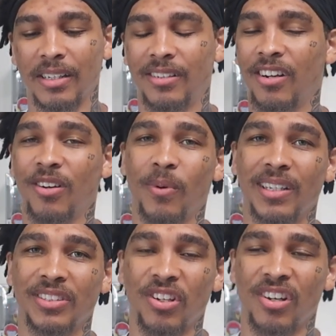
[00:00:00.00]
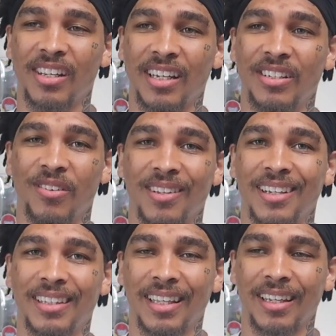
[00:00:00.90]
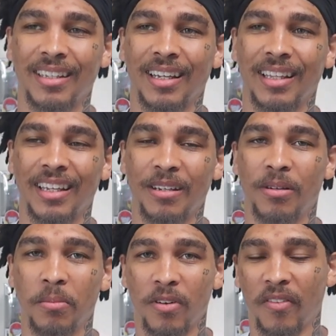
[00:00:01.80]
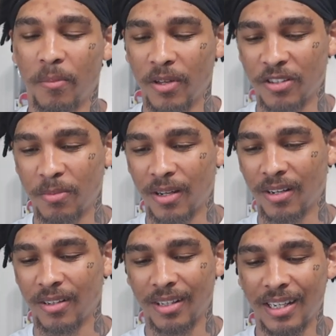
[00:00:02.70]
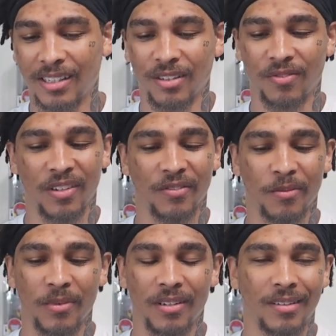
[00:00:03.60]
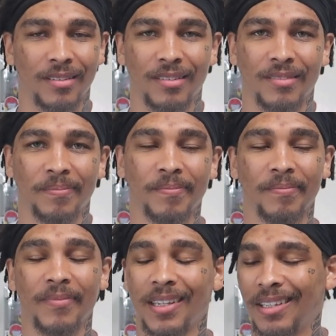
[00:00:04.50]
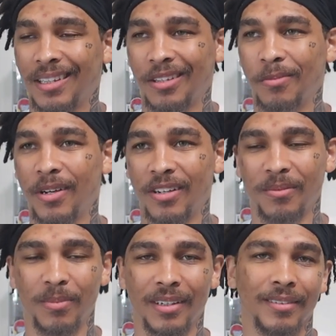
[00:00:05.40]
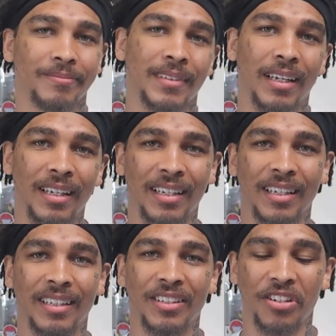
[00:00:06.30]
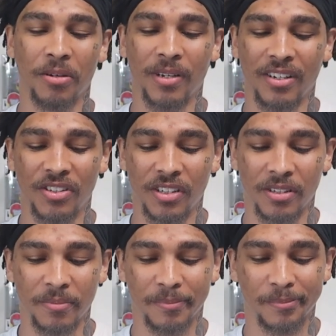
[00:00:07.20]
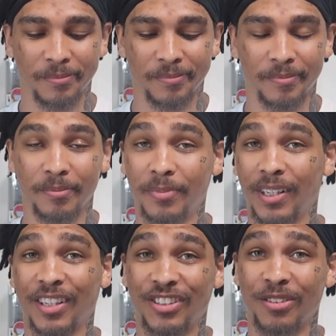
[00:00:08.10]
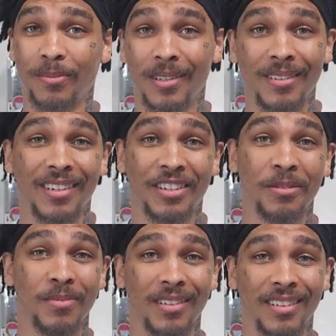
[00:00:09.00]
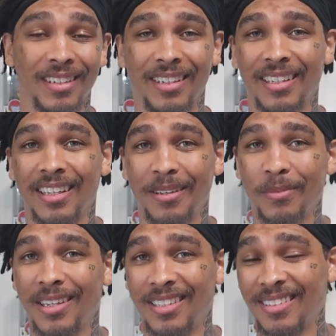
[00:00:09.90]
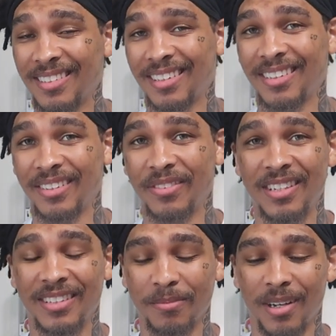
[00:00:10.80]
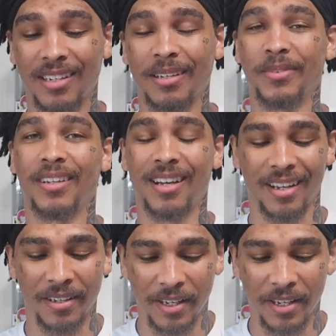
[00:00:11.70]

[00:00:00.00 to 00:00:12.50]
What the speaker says: Derek White starting, I don't like that. I like him coming off the bench better. It just fit for me a little better, but you know, I'm not a GM, but I could be. NBA teams out there, if you need somebody, I'm your guy.